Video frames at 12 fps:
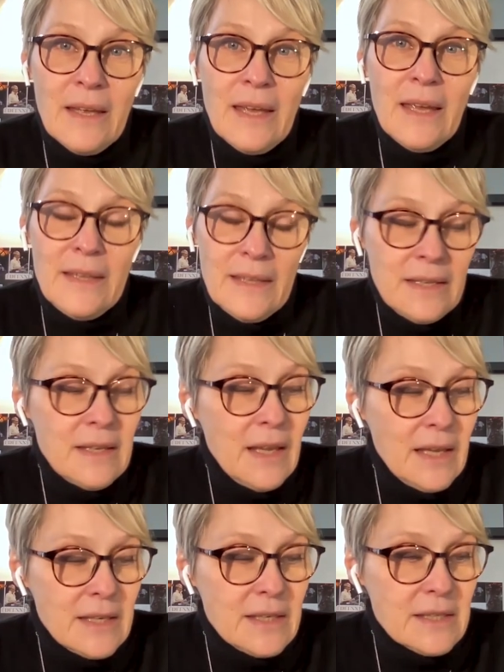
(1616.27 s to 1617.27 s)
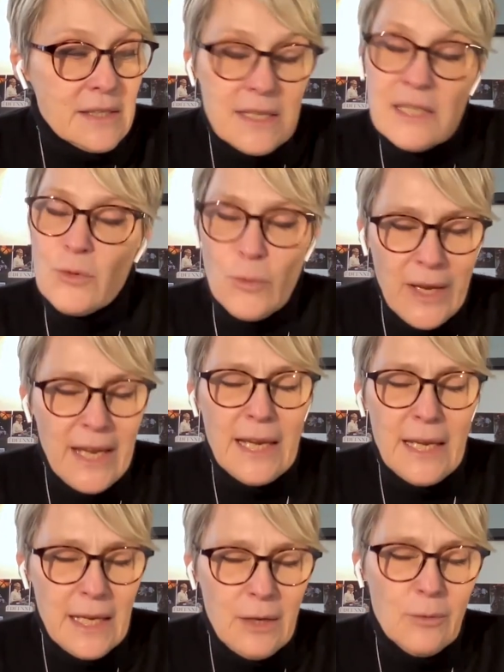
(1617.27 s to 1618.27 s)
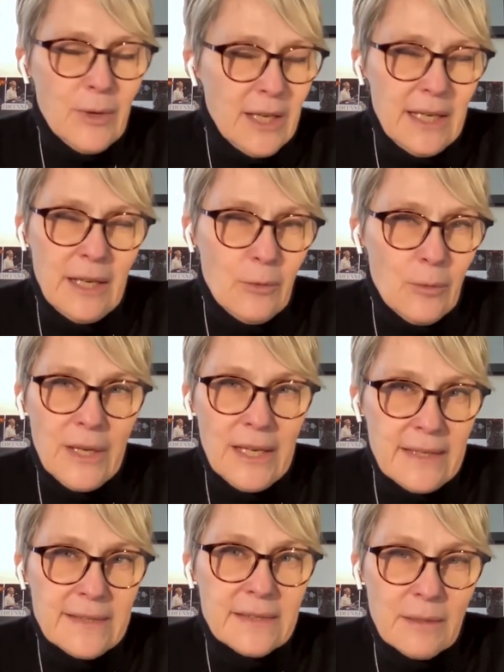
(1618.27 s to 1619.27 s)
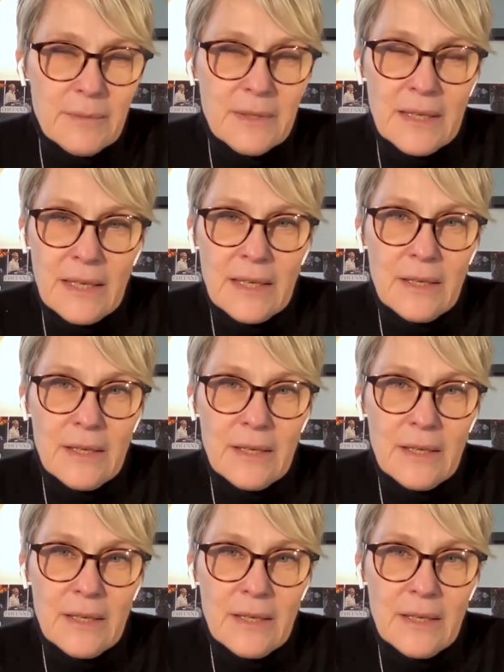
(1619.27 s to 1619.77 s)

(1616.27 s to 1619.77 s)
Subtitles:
And she's really, really, really something.